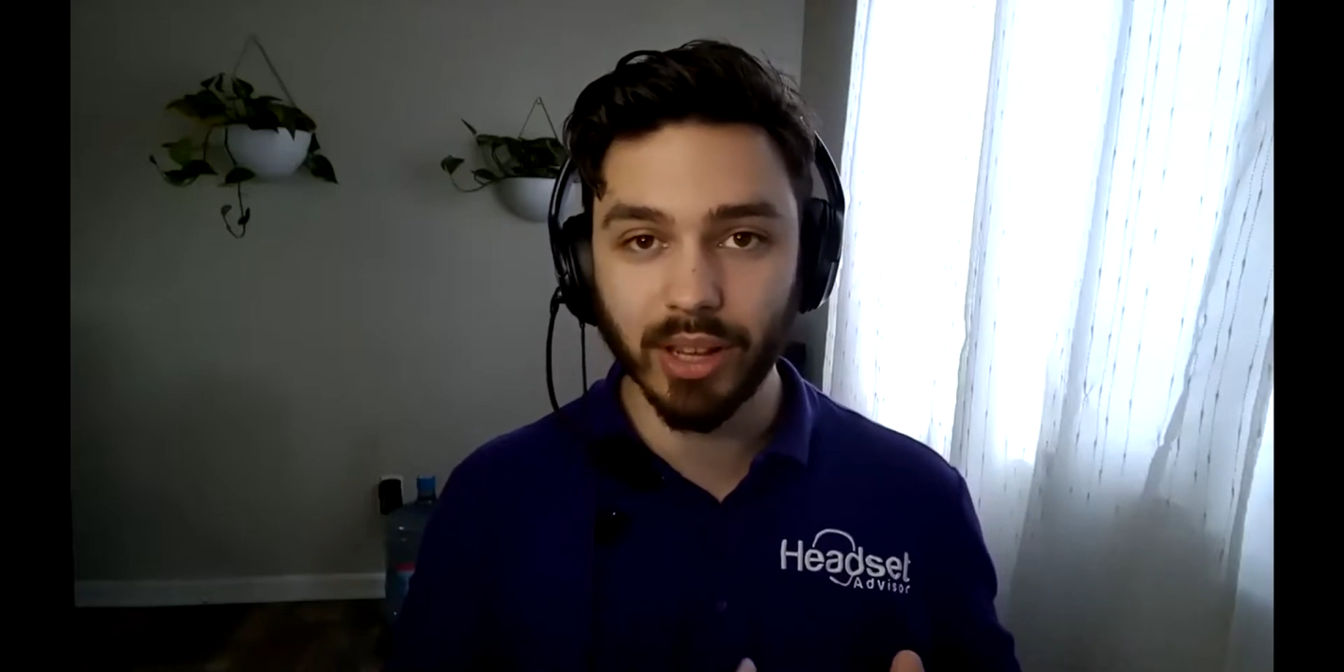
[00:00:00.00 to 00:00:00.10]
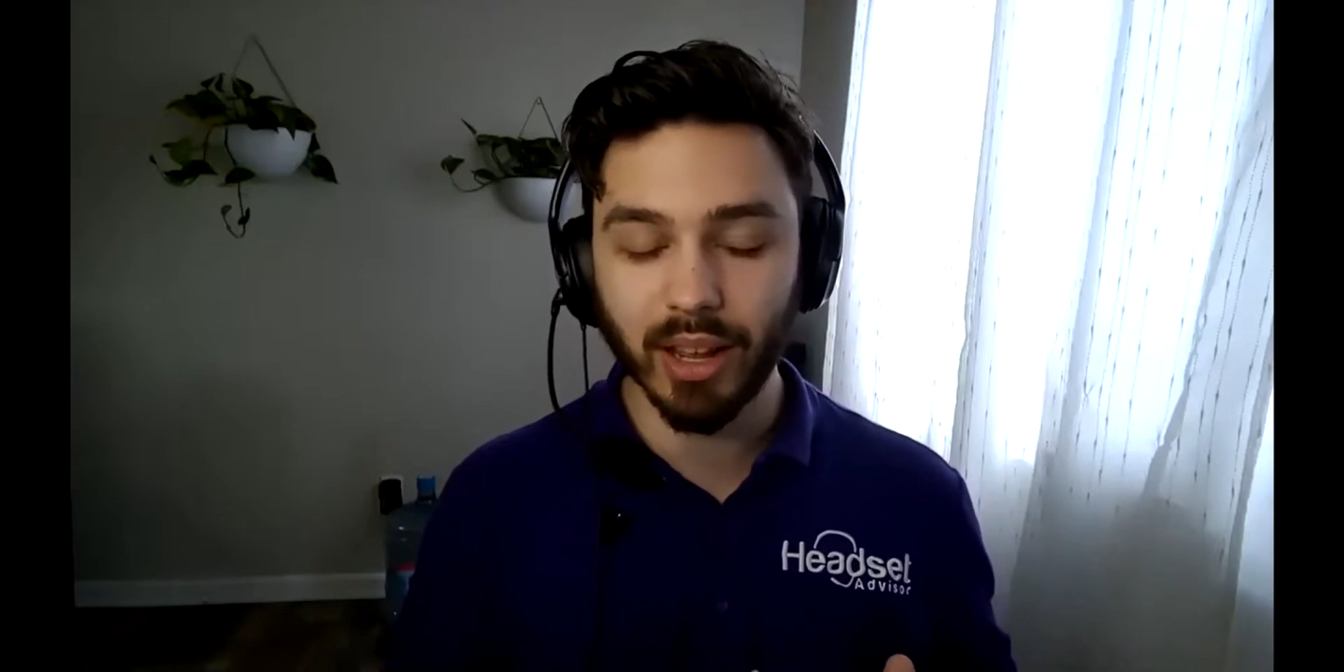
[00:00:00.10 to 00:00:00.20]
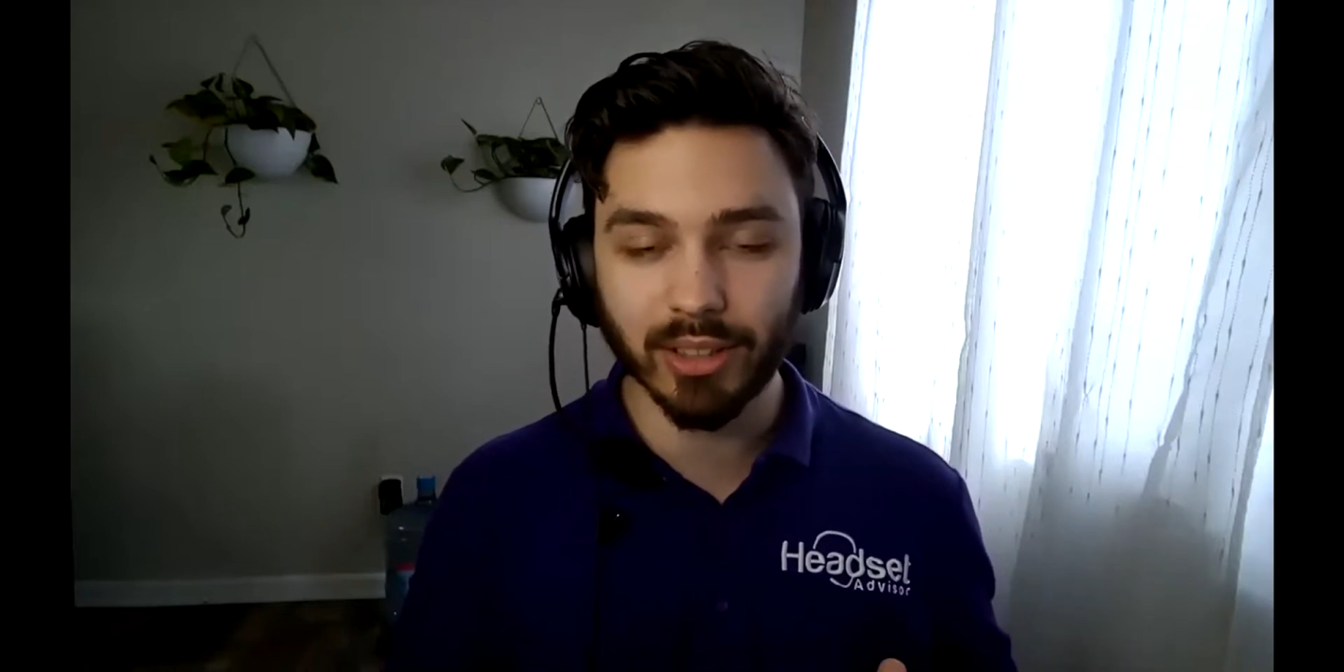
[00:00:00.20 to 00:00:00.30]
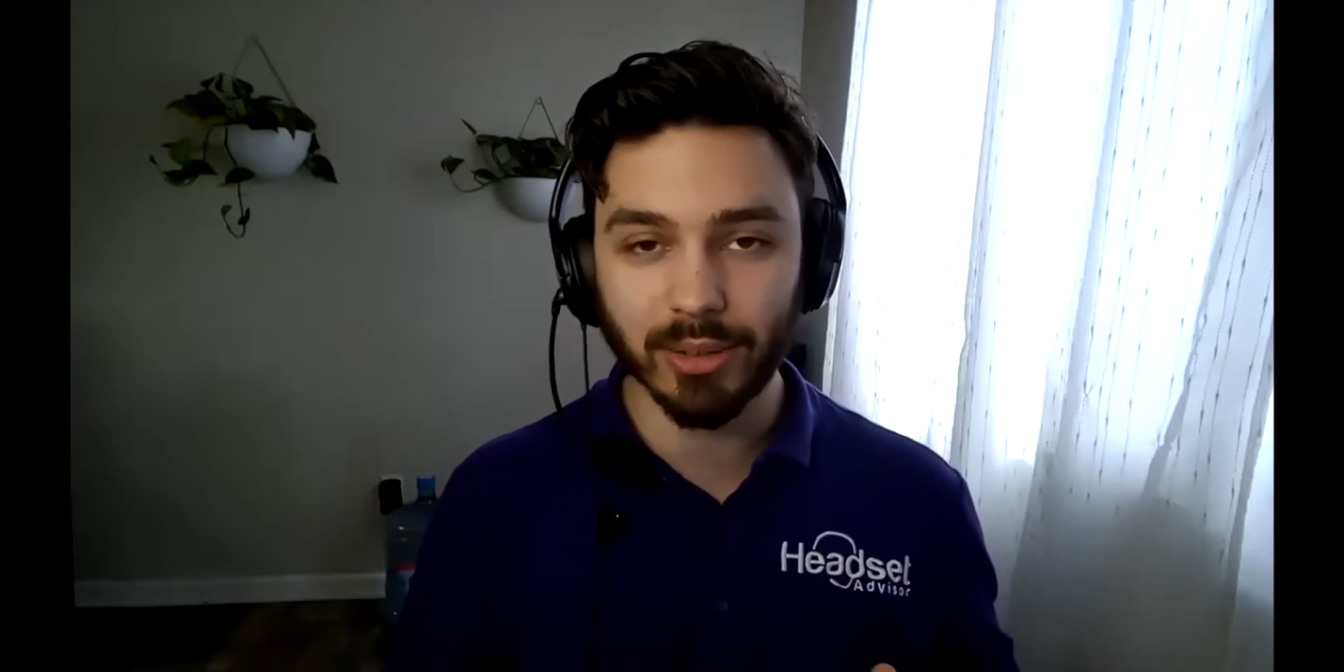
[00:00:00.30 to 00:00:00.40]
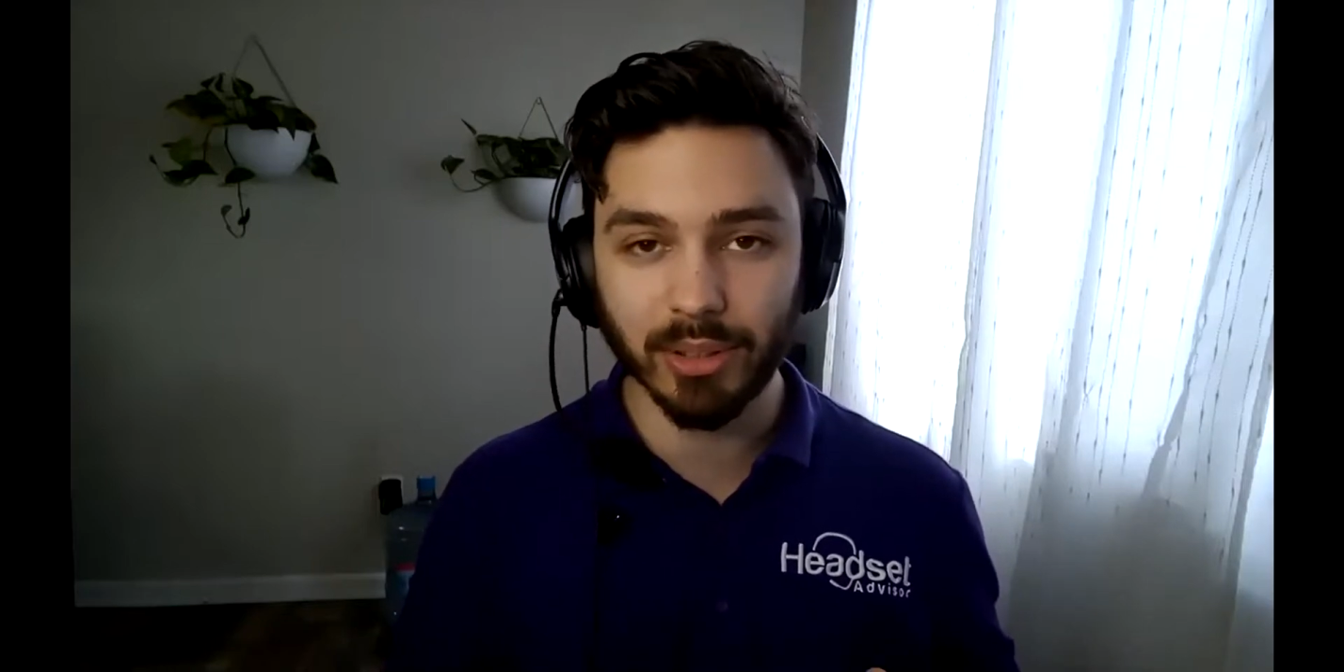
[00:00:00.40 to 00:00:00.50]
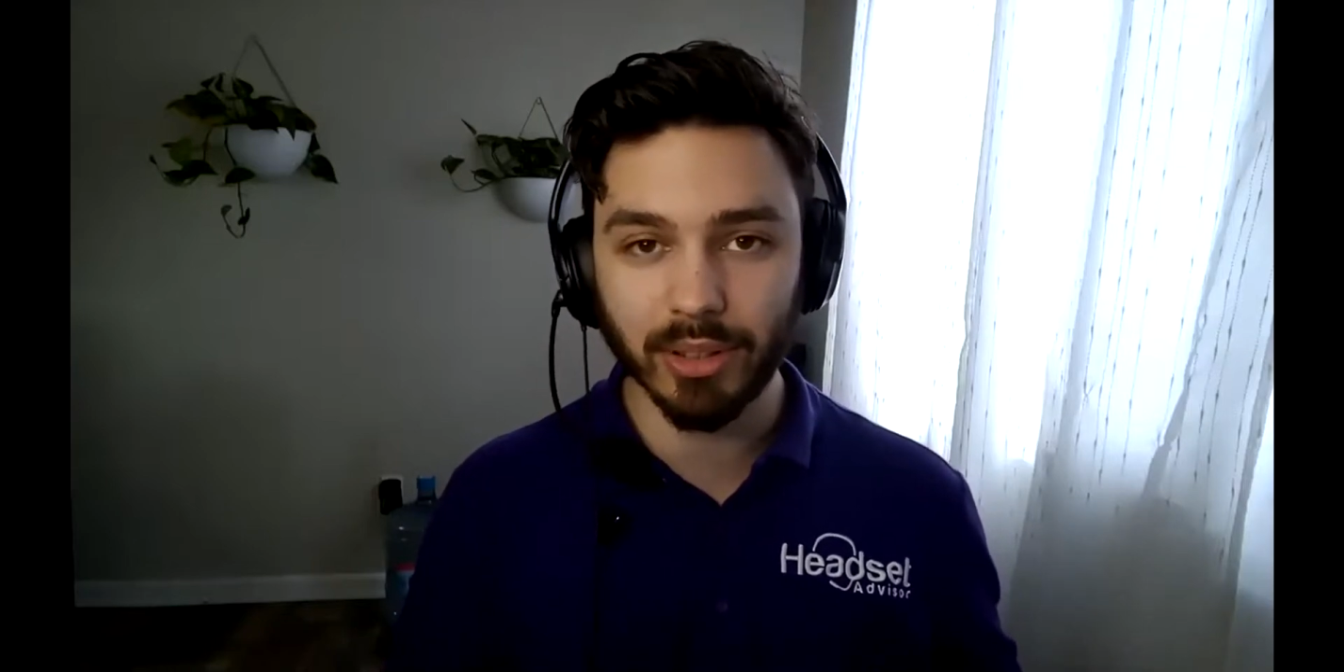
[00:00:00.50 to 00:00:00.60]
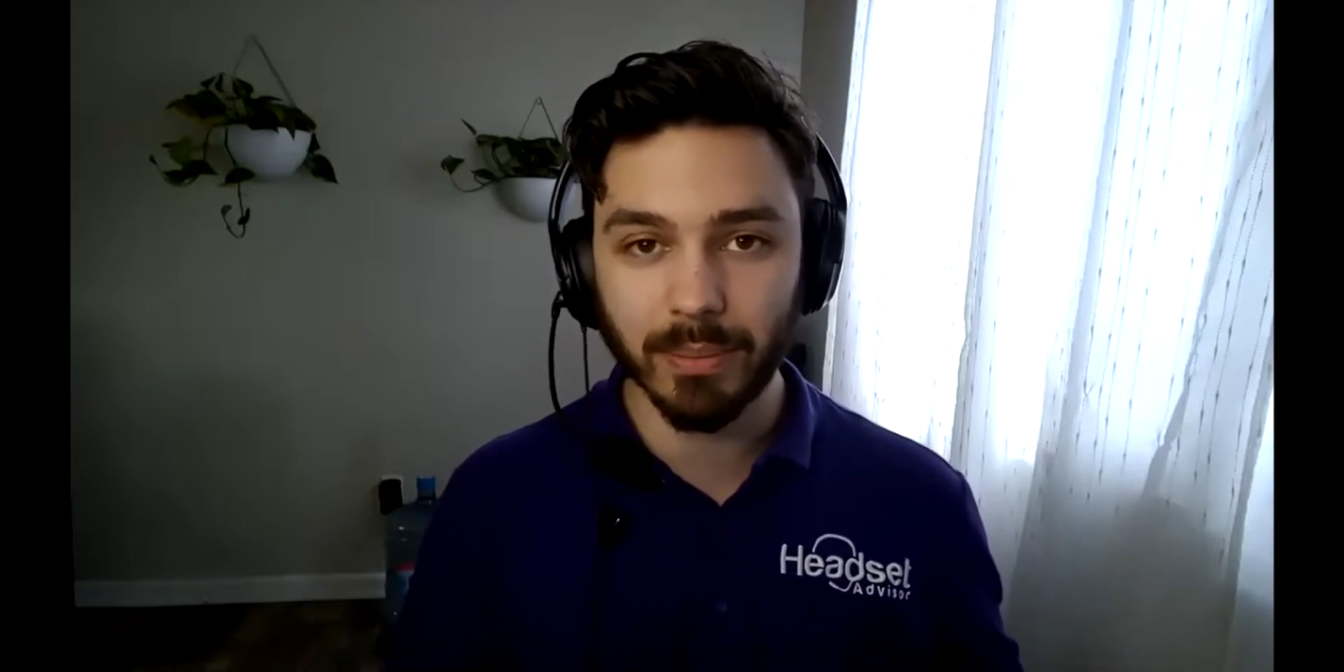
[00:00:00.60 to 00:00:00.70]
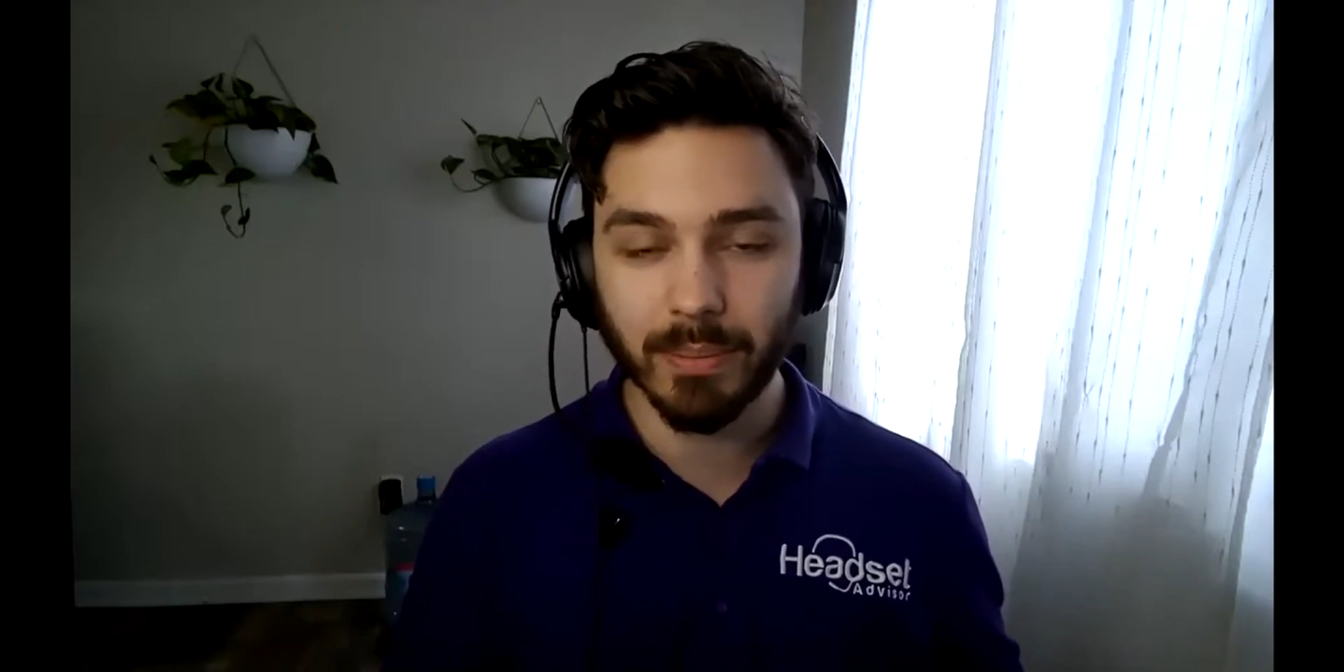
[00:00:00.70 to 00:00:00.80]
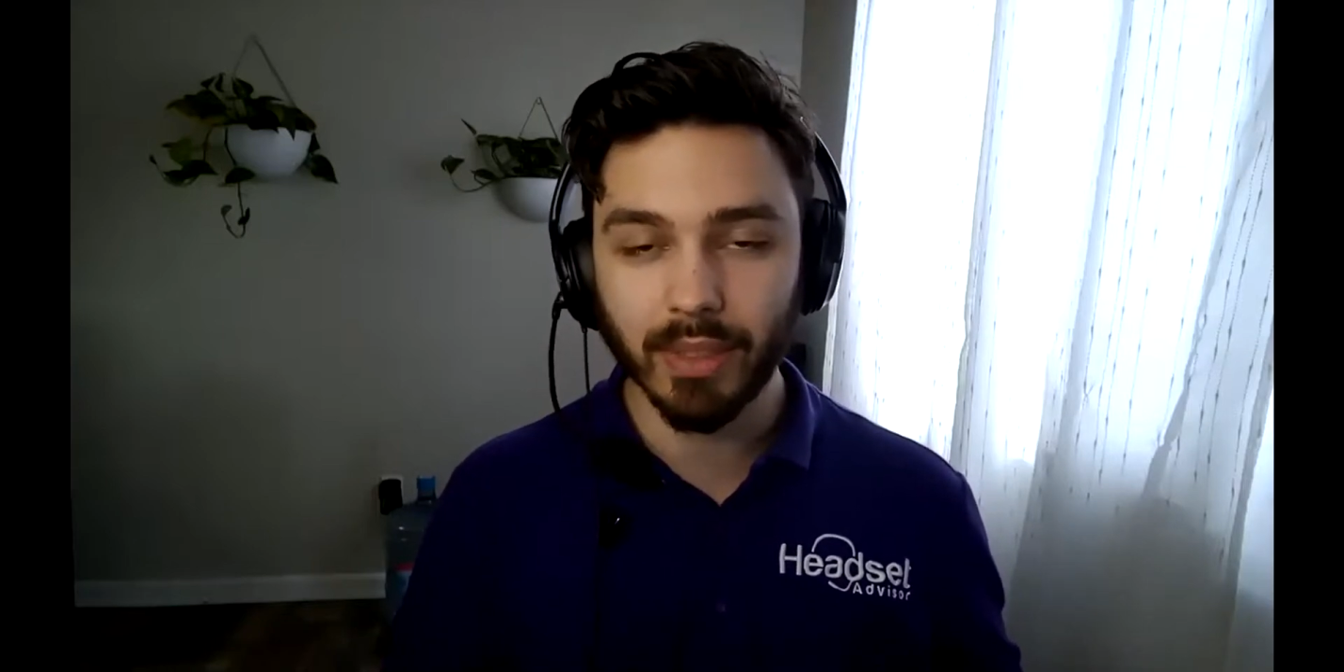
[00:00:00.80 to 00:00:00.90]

a customer